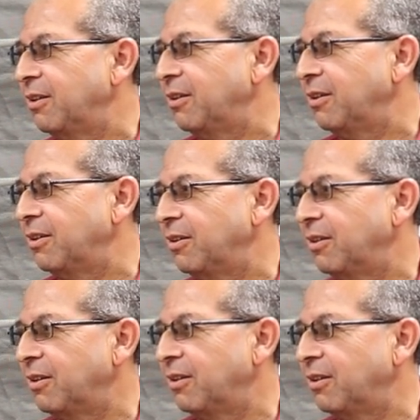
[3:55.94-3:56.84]

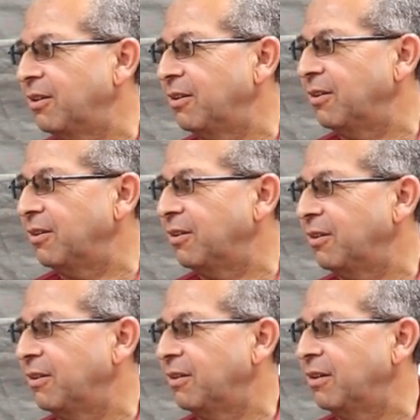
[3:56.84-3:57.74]

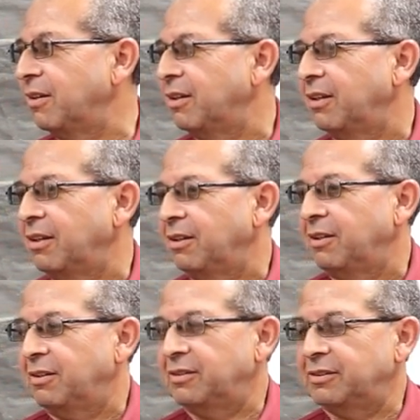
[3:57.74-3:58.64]

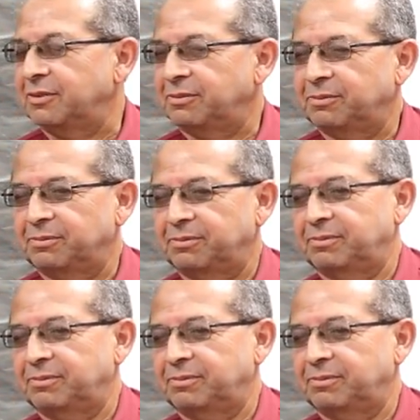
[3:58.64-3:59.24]
This person isn't speaking.